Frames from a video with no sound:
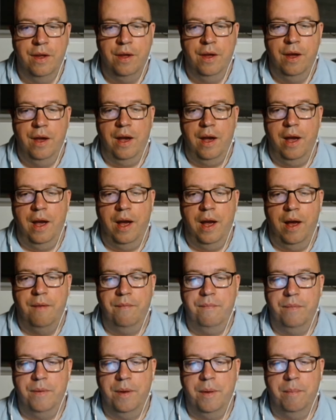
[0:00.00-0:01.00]

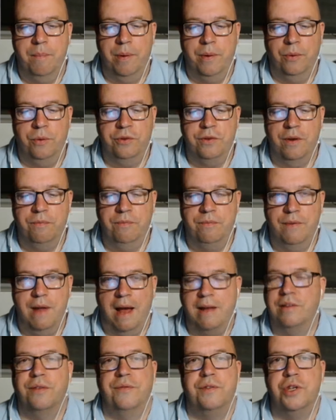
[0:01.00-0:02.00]
but also adds
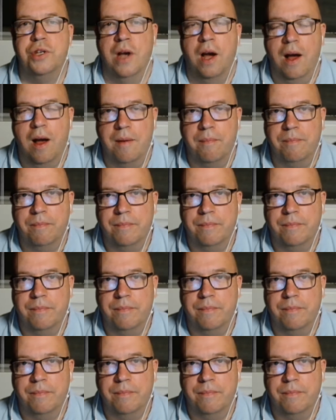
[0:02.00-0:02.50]
to the charm.